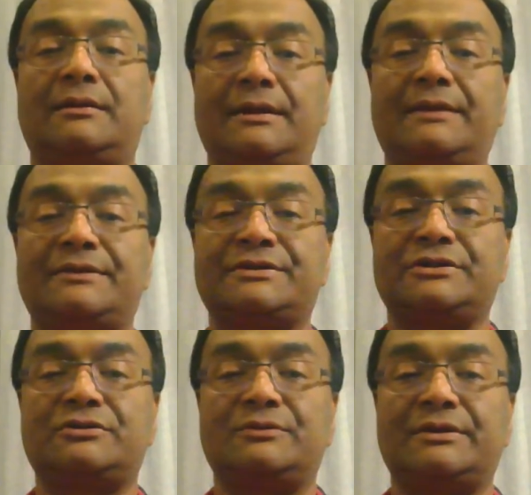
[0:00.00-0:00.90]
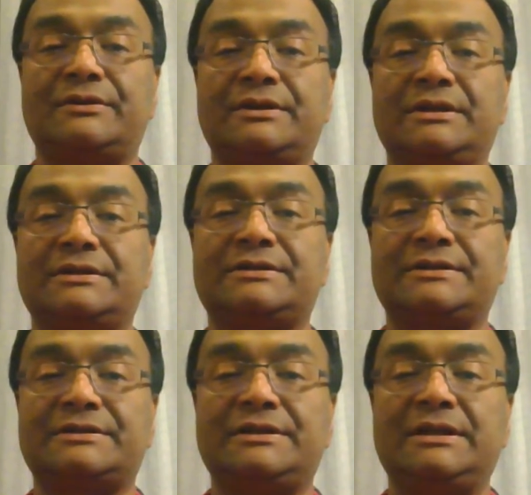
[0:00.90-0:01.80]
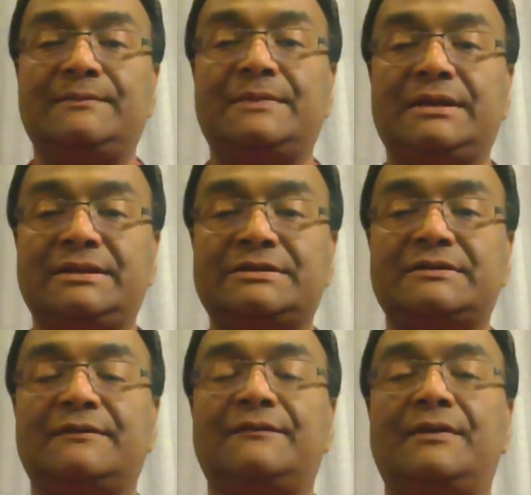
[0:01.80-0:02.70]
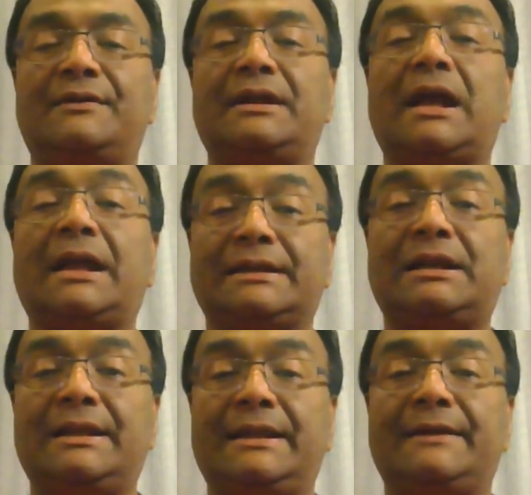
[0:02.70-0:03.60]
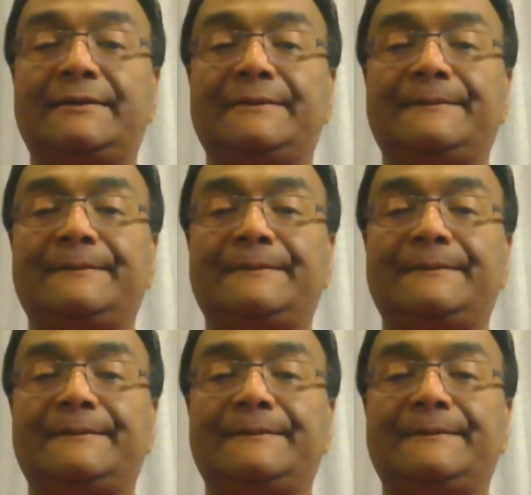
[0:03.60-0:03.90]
that the scheme is very unclear.